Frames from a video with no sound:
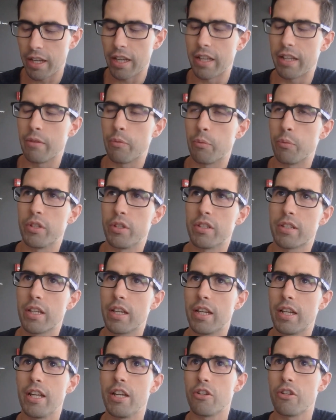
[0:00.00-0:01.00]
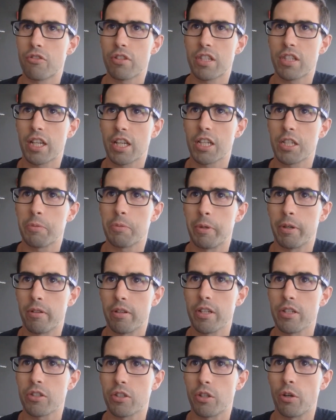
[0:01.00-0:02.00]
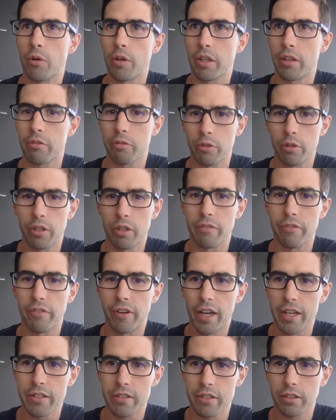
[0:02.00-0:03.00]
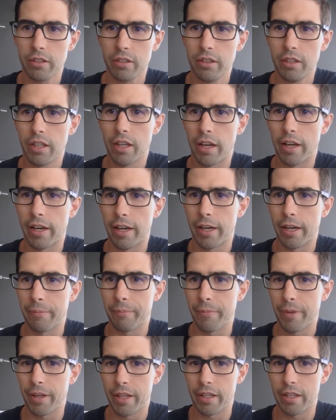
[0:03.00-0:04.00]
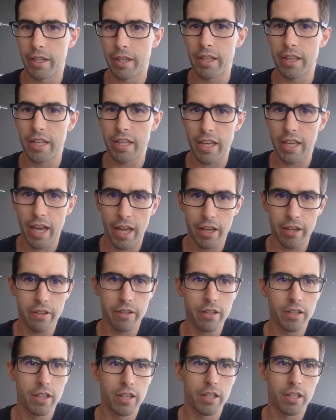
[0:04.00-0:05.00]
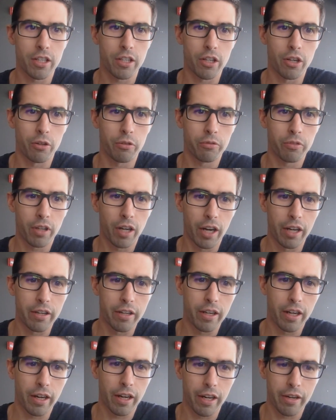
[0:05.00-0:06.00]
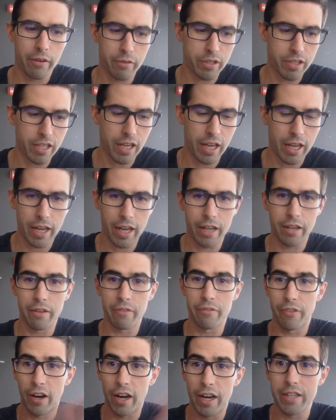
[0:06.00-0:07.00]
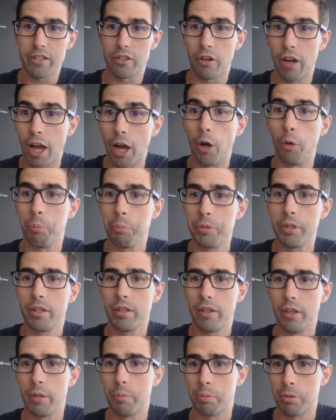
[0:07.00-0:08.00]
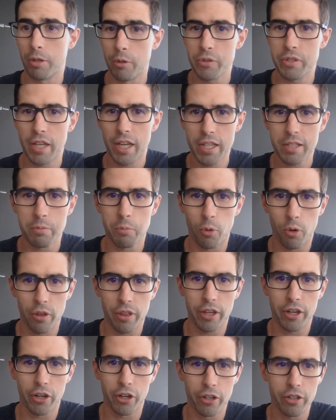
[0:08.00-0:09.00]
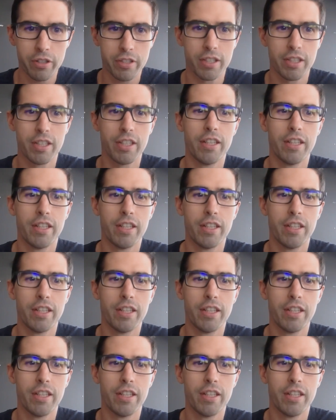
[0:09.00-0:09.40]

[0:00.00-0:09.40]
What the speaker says: It was an interesting experience going through an advisor, and in the end, I would say an advisor helped the process more than hurt.